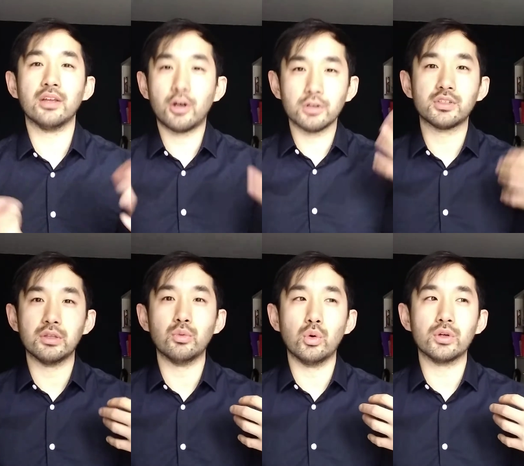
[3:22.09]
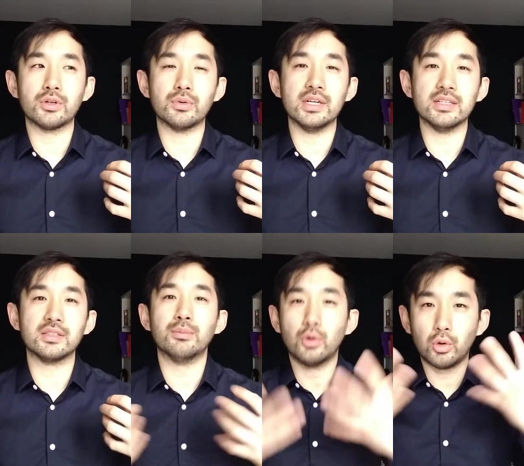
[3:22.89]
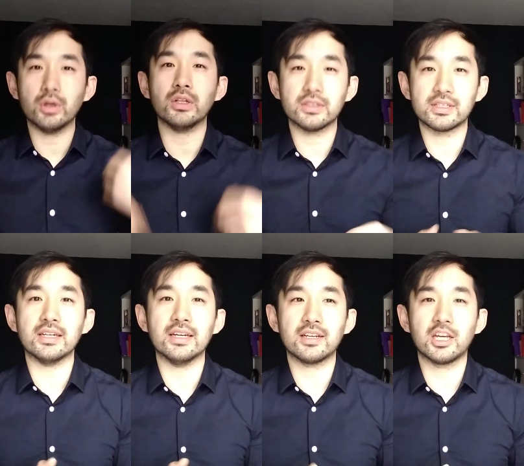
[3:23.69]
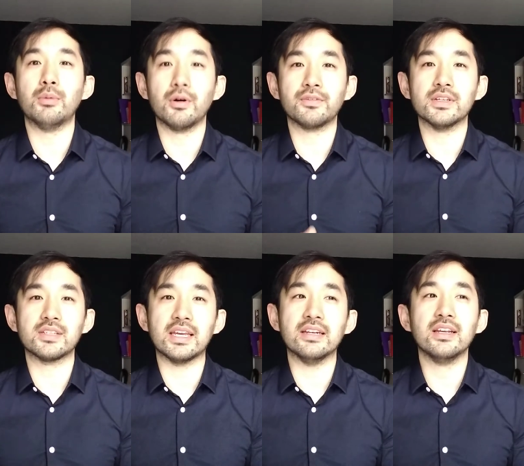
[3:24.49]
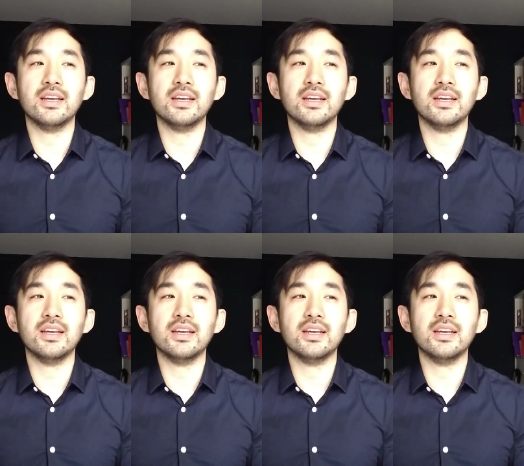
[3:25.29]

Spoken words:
The hotter the water is, the more oil is going to come off your skin.